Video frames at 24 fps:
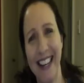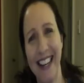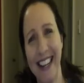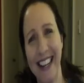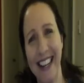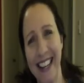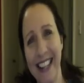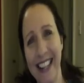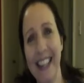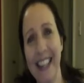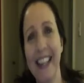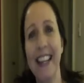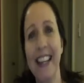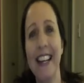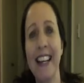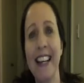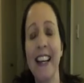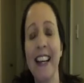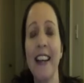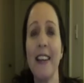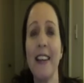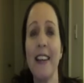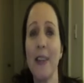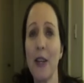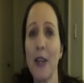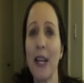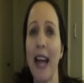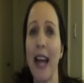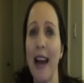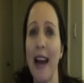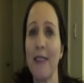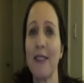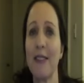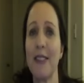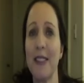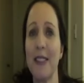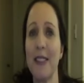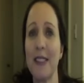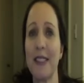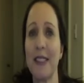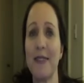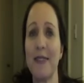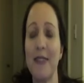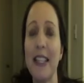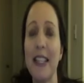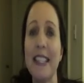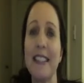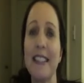you're going to have to do
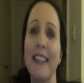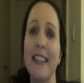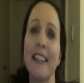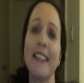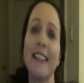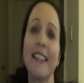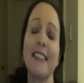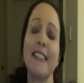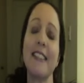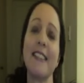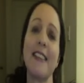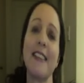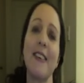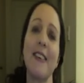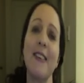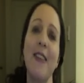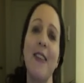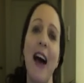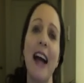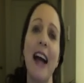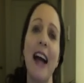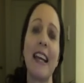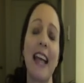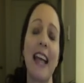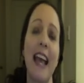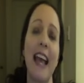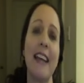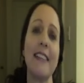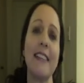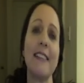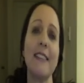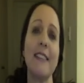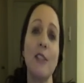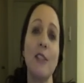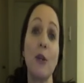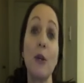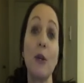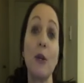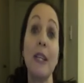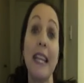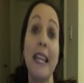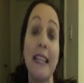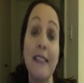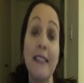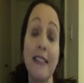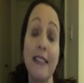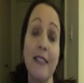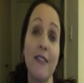some research. So in that case, you could
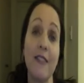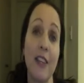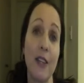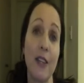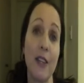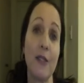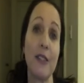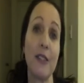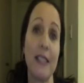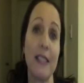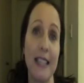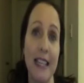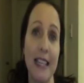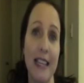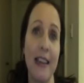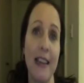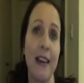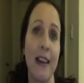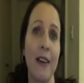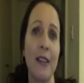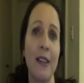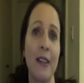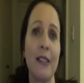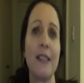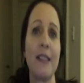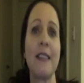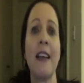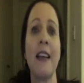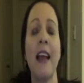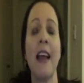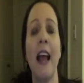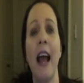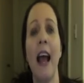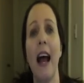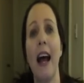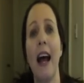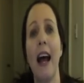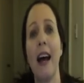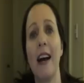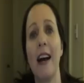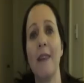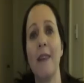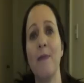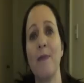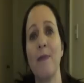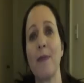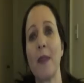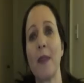interview CEOs.
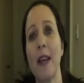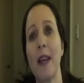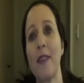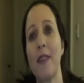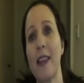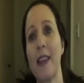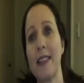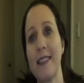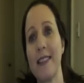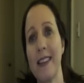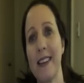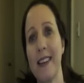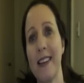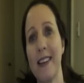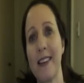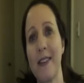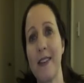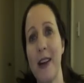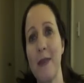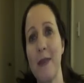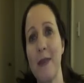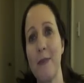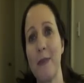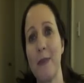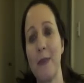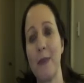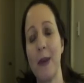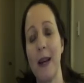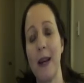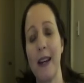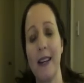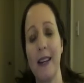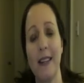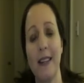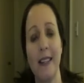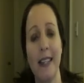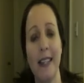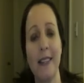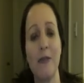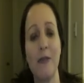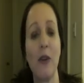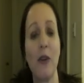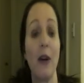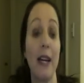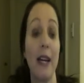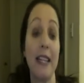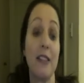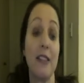There's a great,
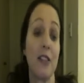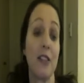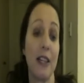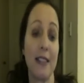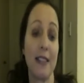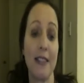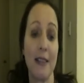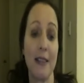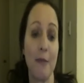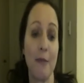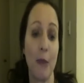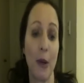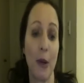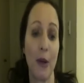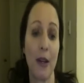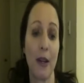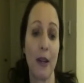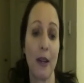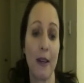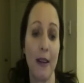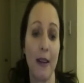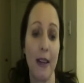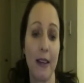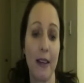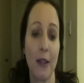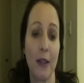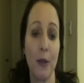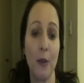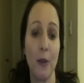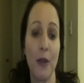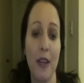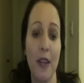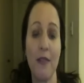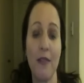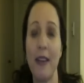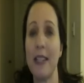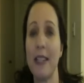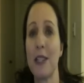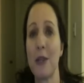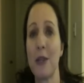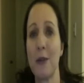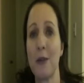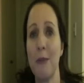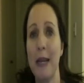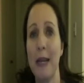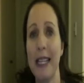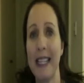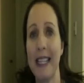interesting book called The
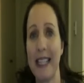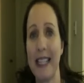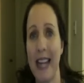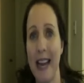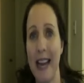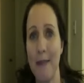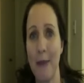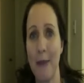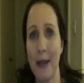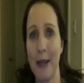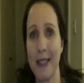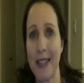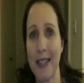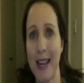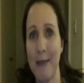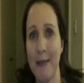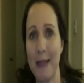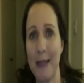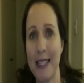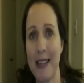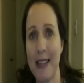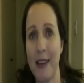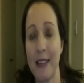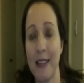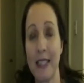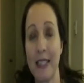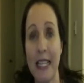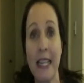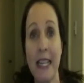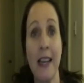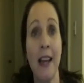Eventual Millionaire by Jamie Tardy,